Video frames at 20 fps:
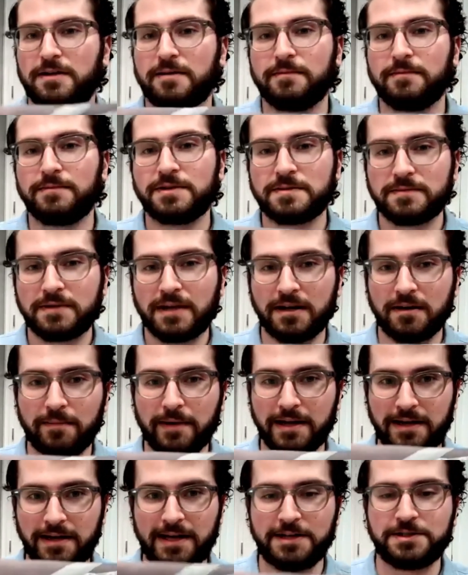just kind of by
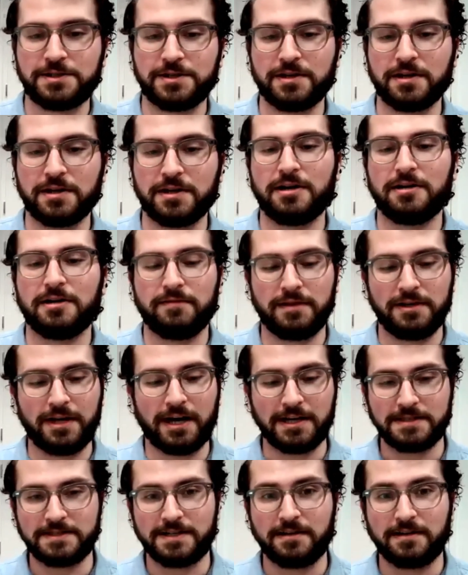nature of the dye
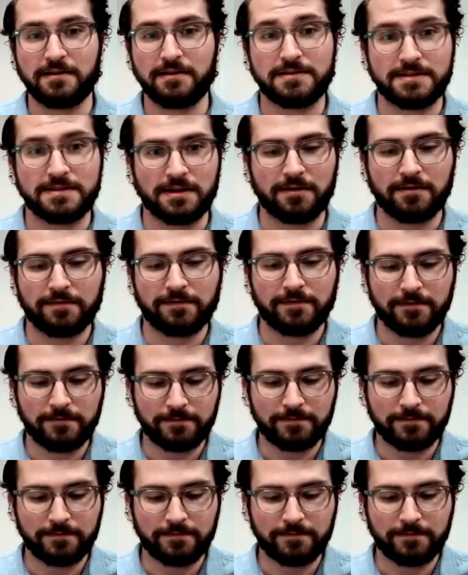set itself.